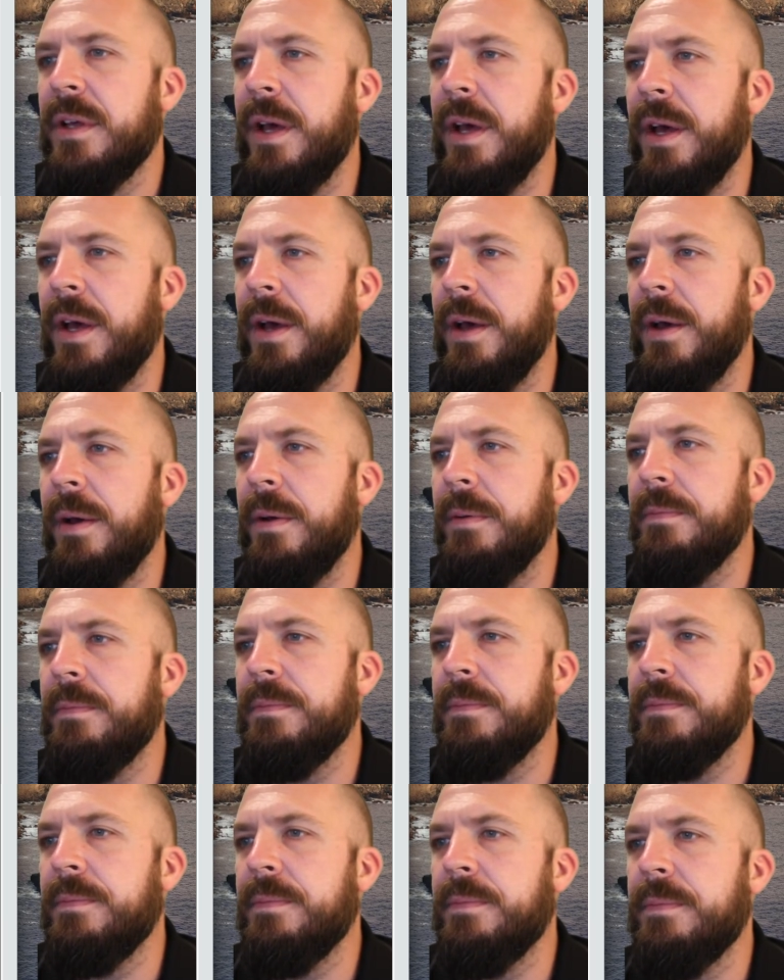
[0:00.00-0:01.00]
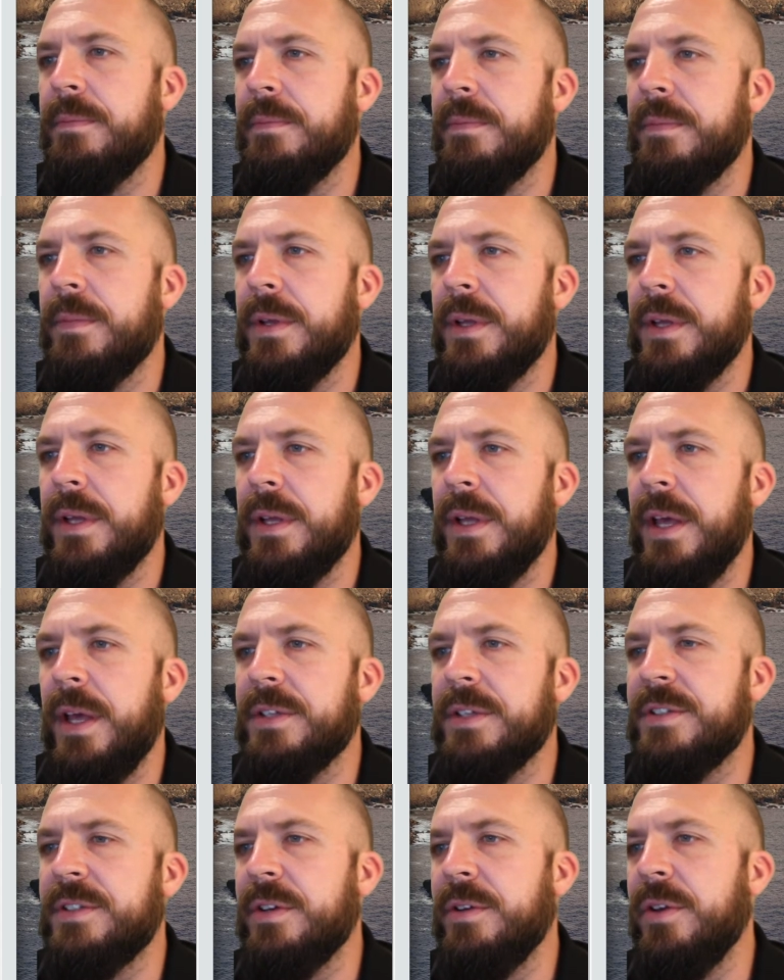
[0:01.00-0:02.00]
And
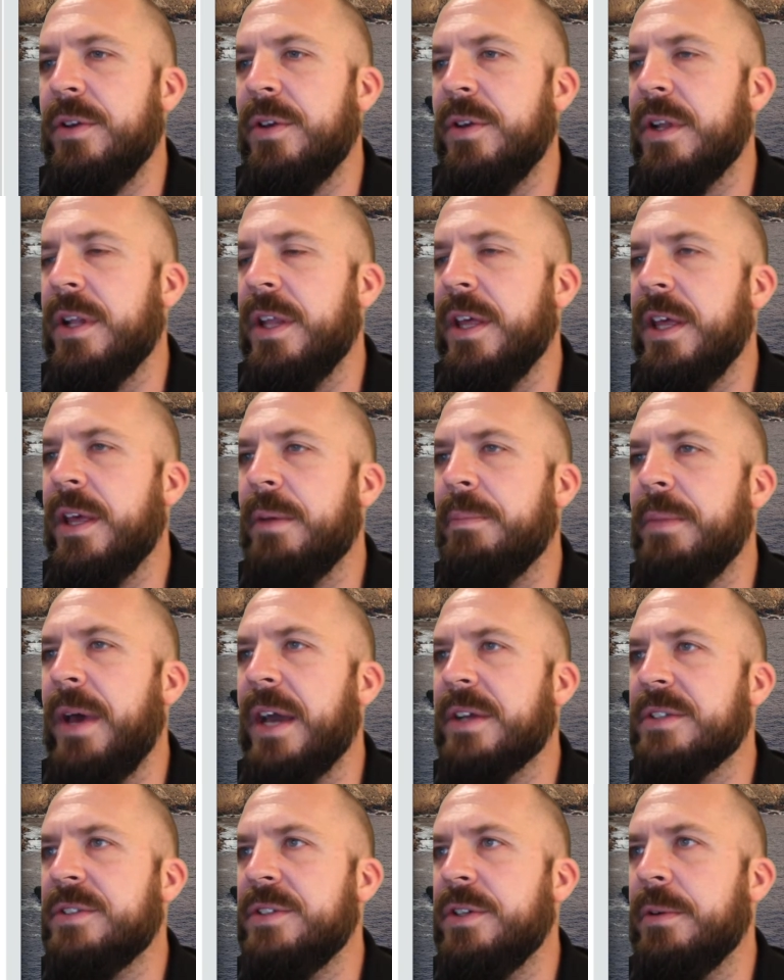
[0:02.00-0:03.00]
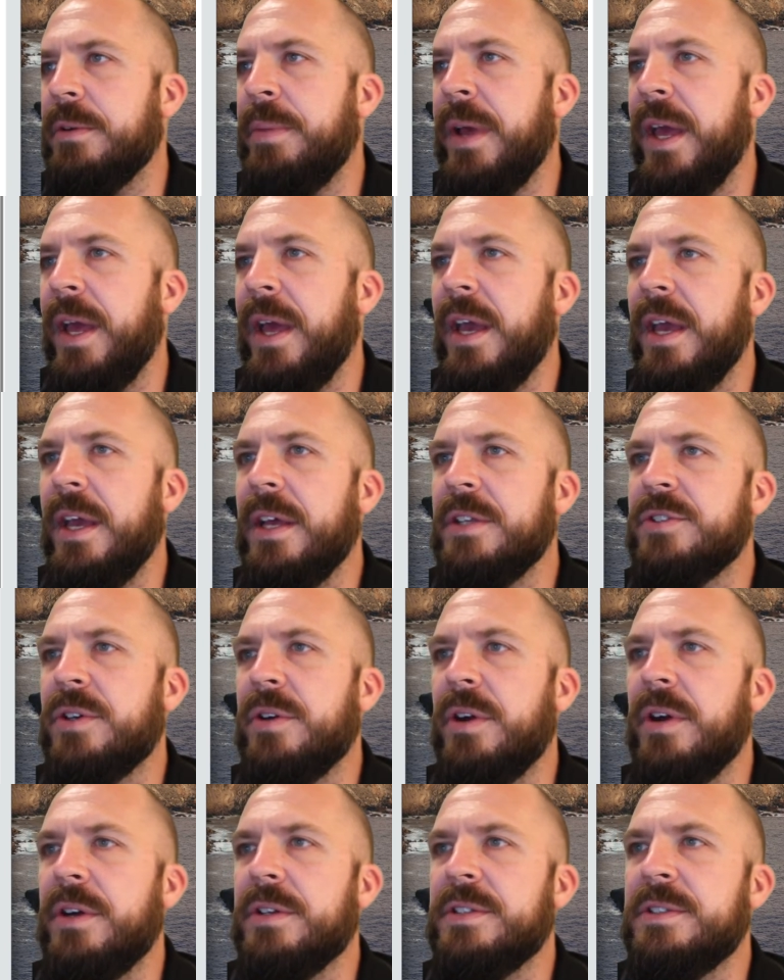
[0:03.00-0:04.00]
so you can link it back to your page
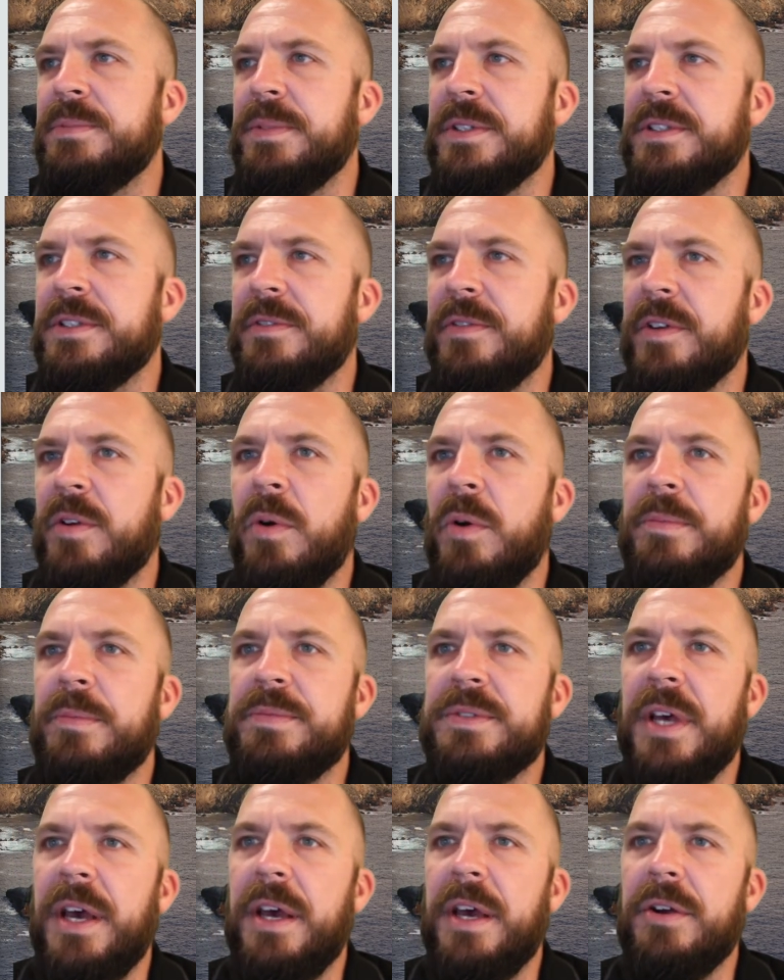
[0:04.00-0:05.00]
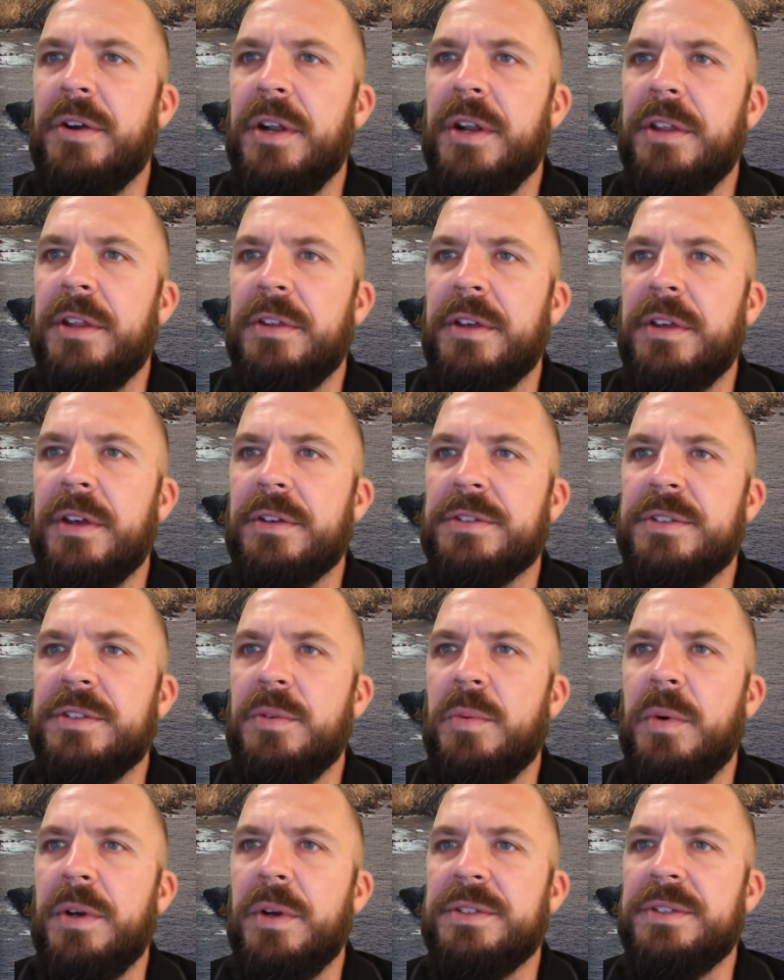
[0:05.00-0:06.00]
or a specific website or anything else
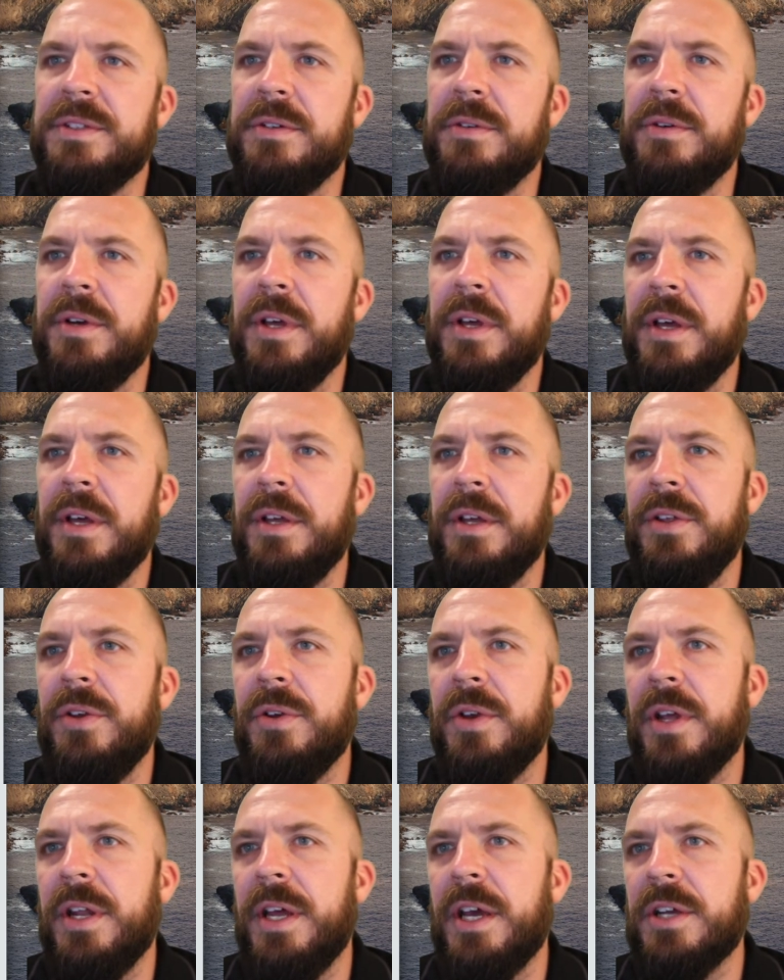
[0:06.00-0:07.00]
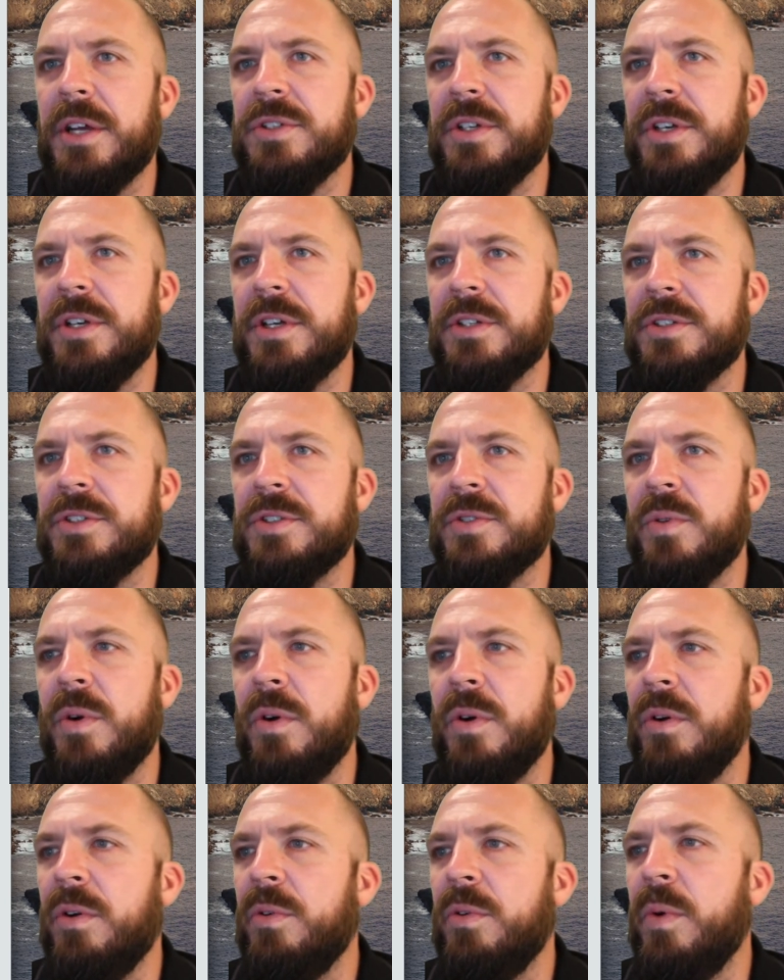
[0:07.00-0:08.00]
you want to. You can actually
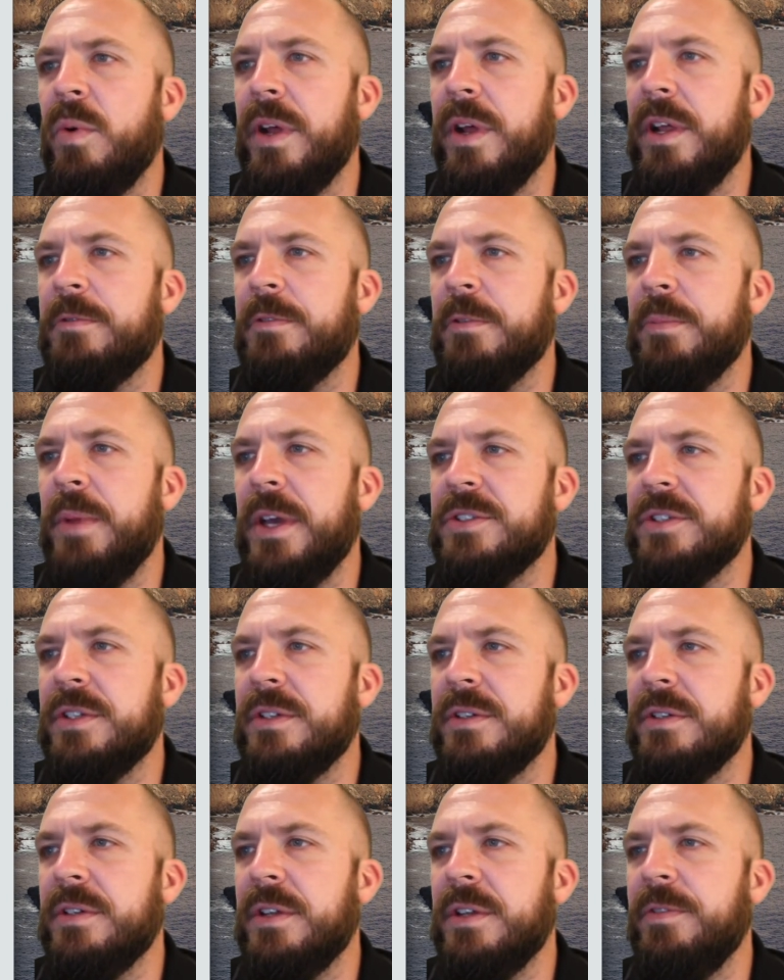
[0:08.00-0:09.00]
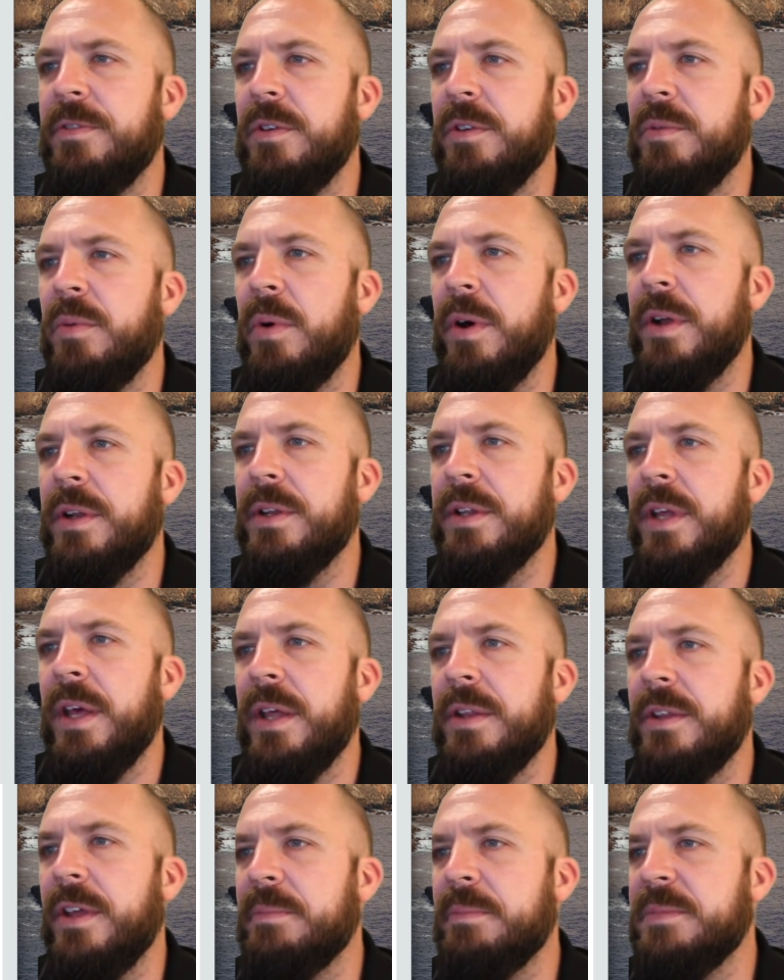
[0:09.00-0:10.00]
control what information. If you want
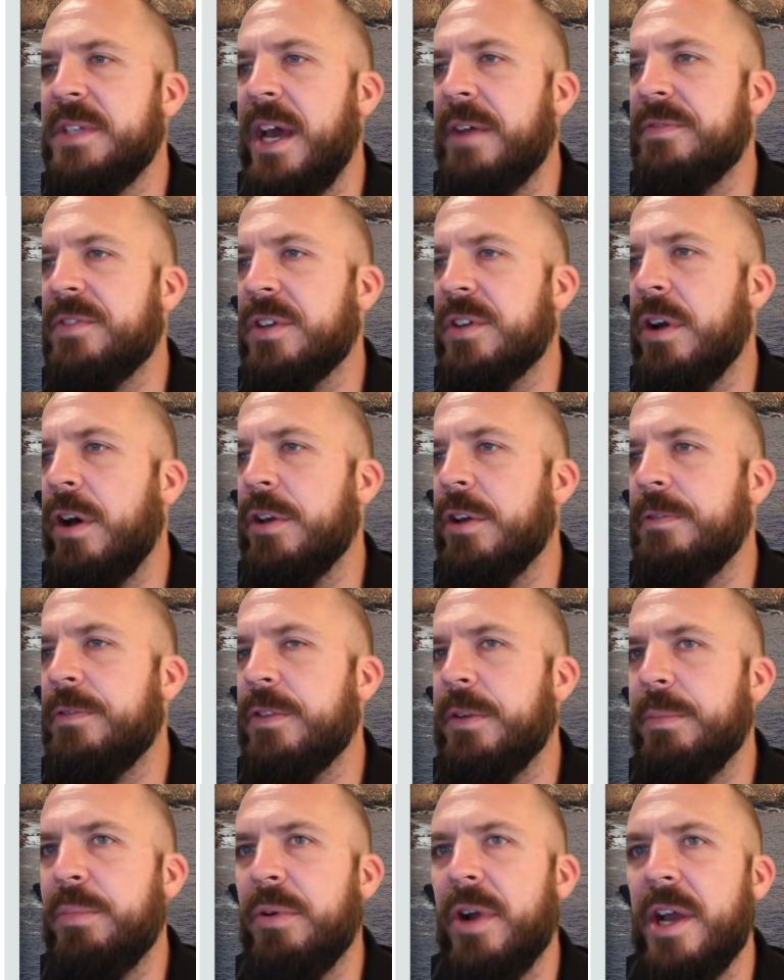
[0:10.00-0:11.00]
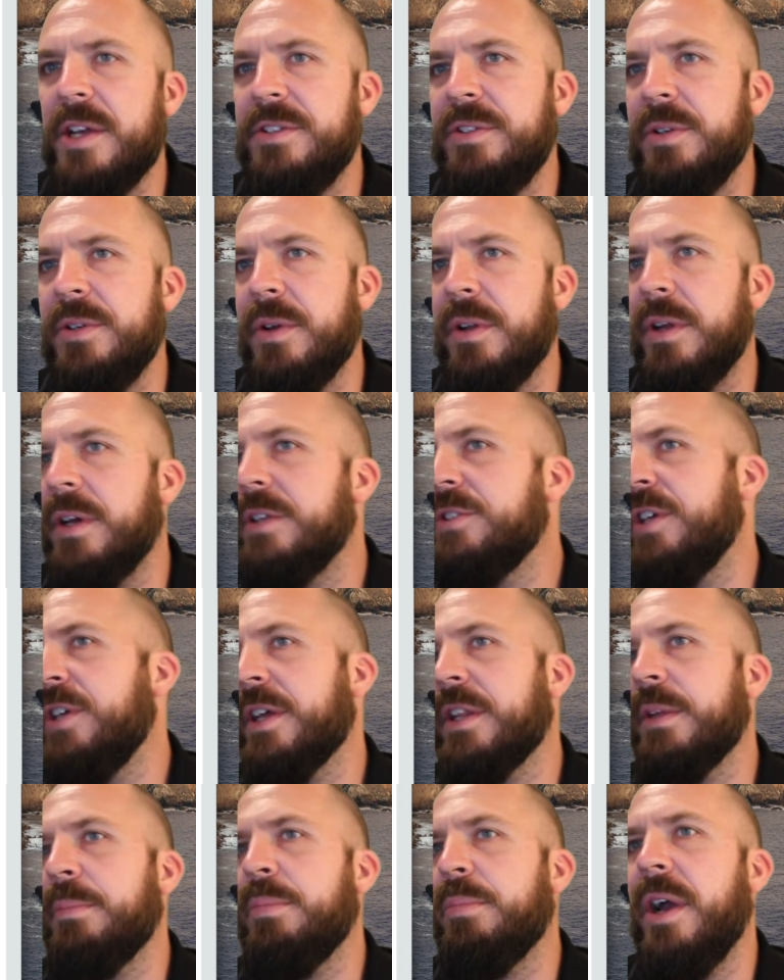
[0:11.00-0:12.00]
them to have to call you for the price, you can
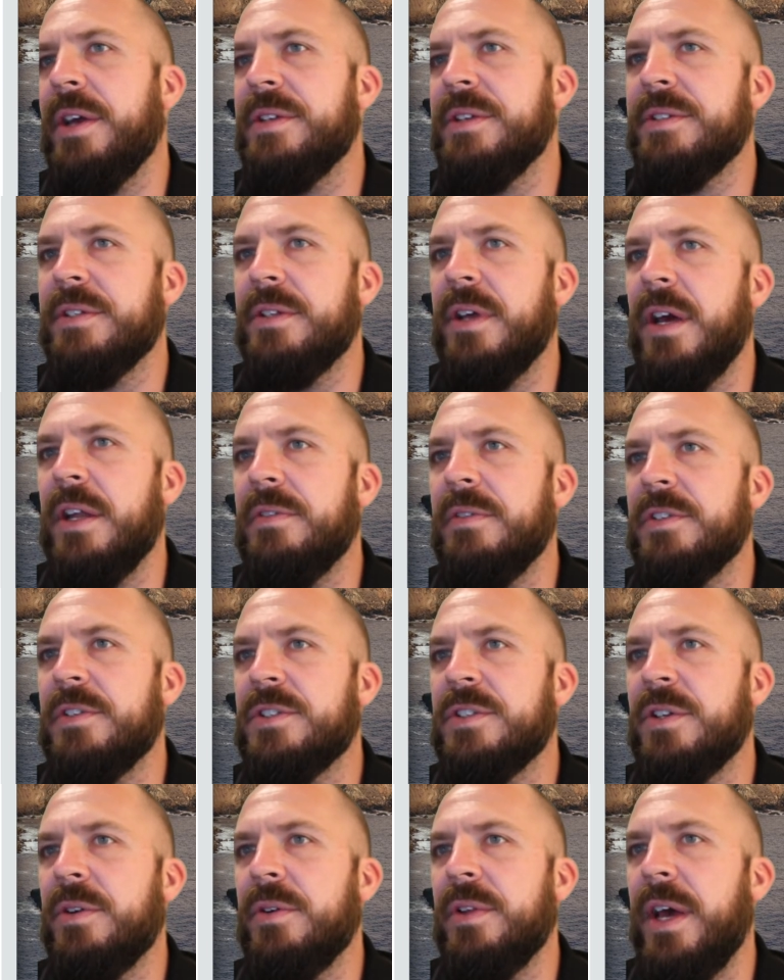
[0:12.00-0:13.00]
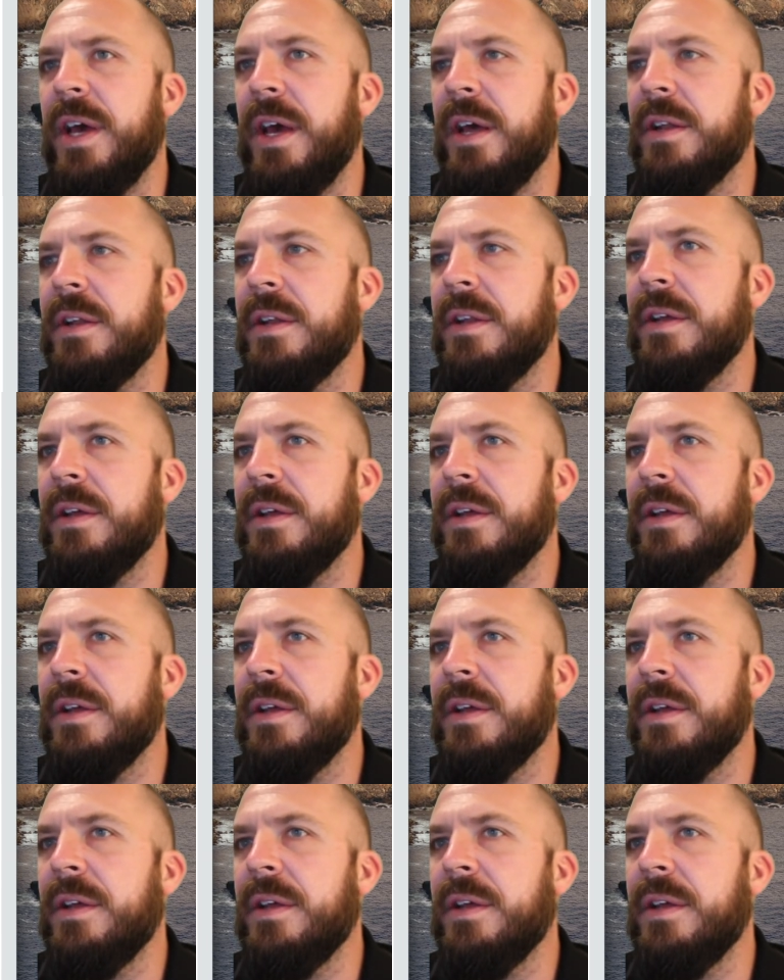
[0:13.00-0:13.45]
uncheck the price and not even show that.